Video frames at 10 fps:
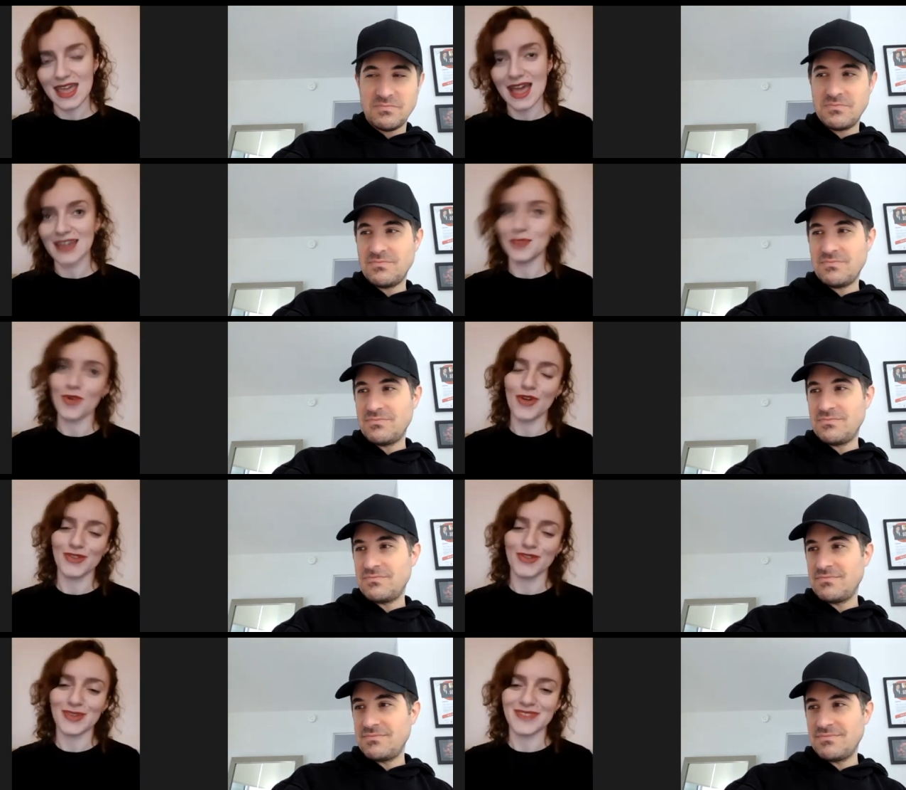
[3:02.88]
Speaker 1: and abroad as
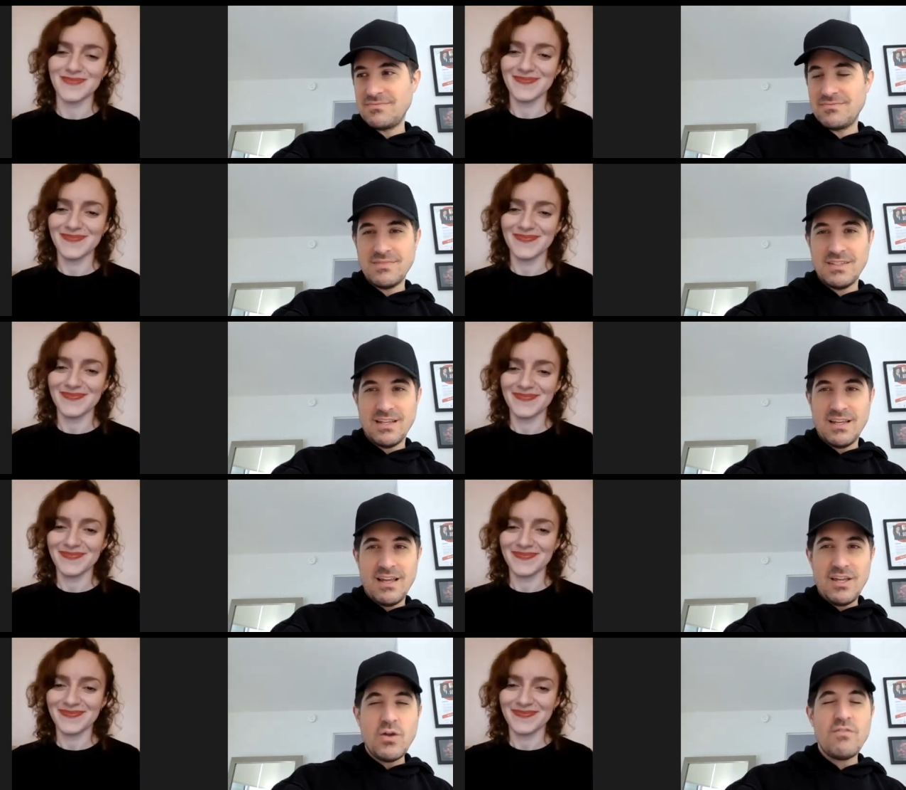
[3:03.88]
well
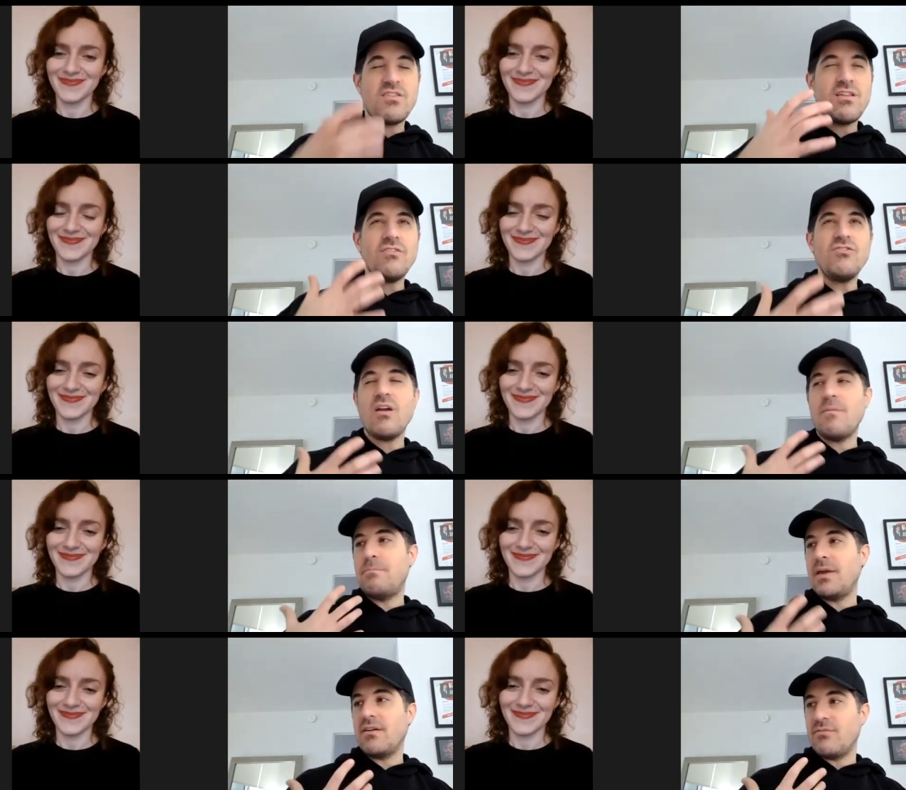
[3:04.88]
Speaker 2: you have such a
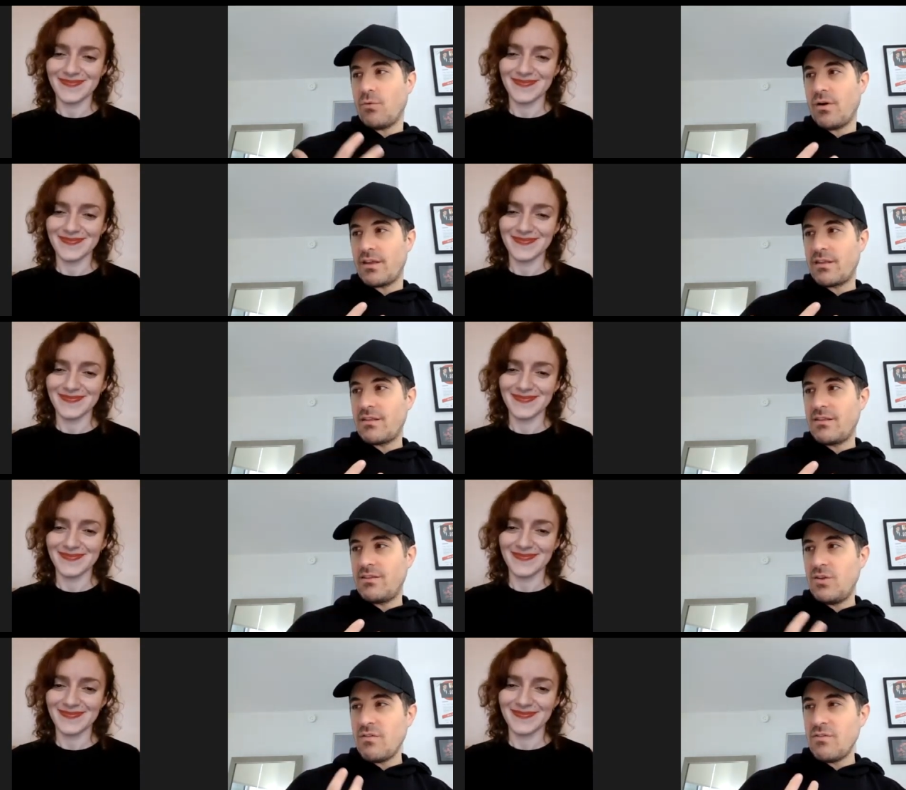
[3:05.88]
big voice. Do
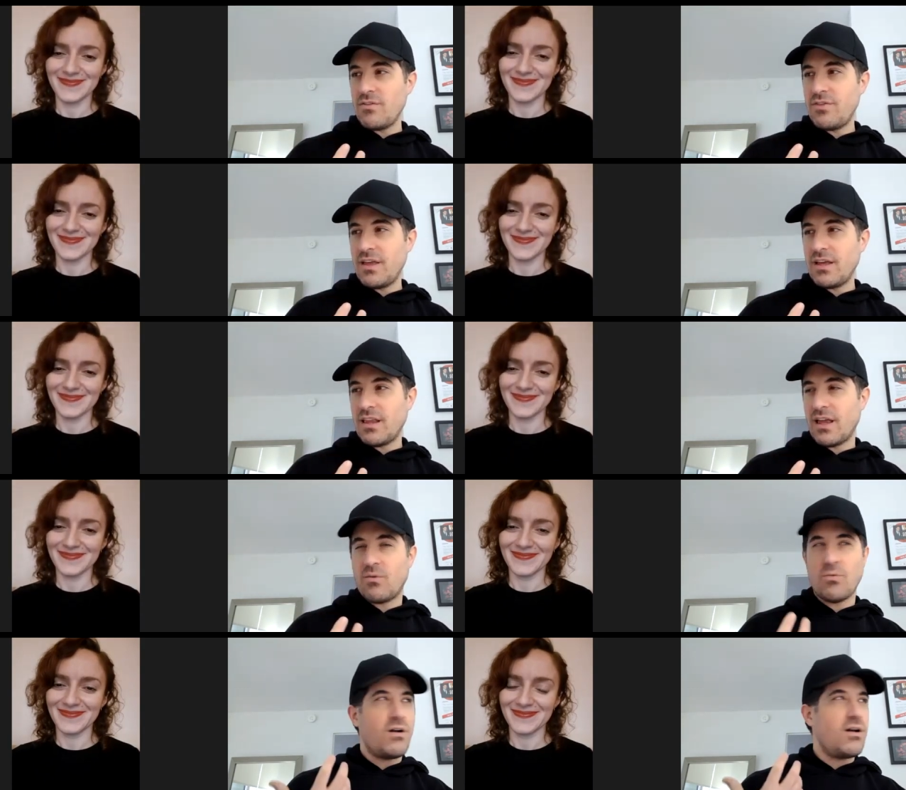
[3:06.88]
you ever think like,
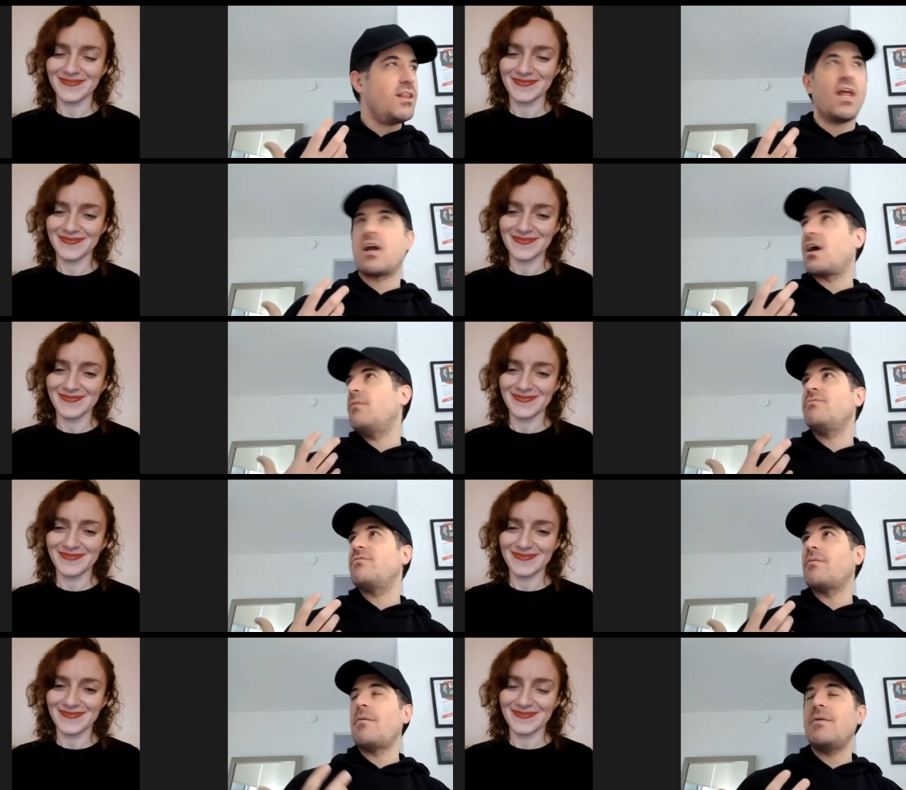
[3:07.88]
where did that come from?
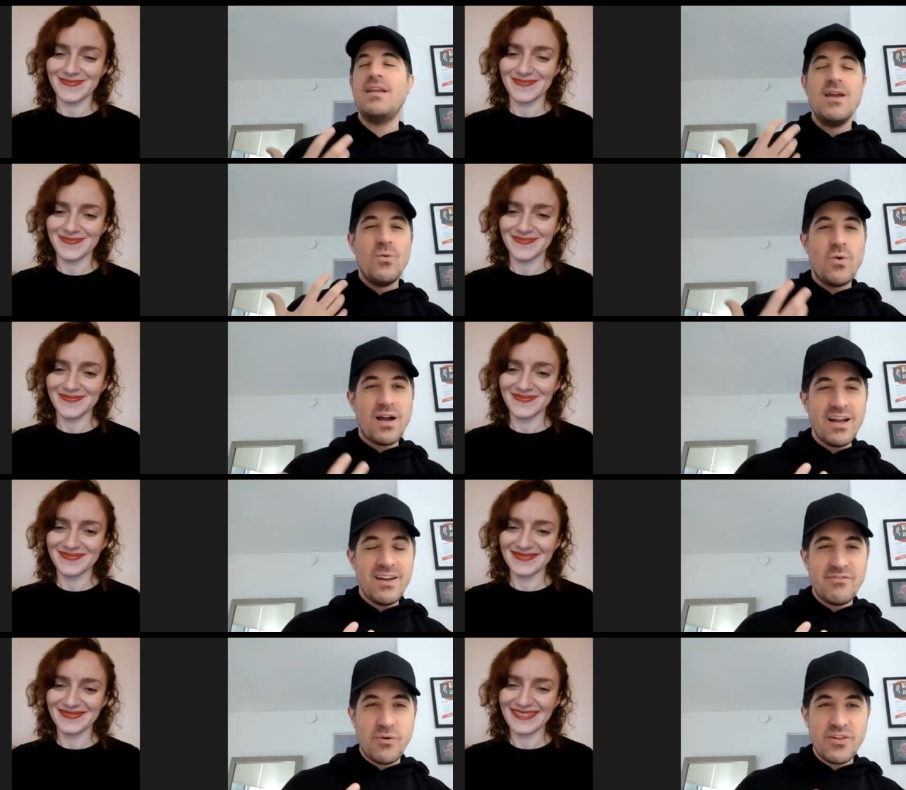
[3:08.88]
I mean, what kind of
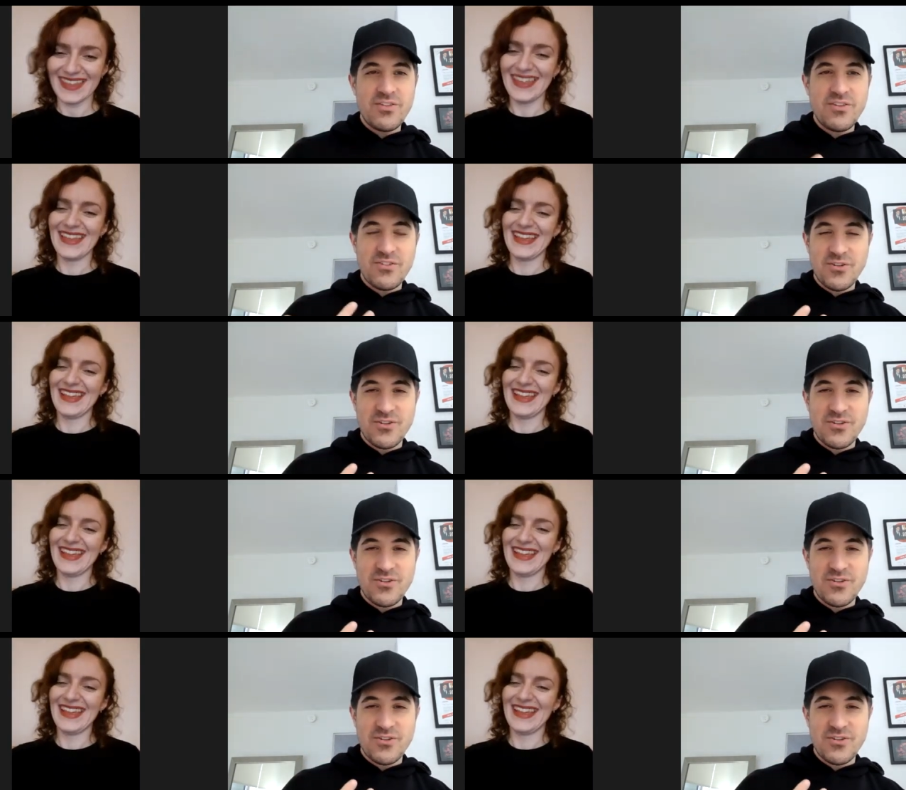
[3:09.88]
voice does your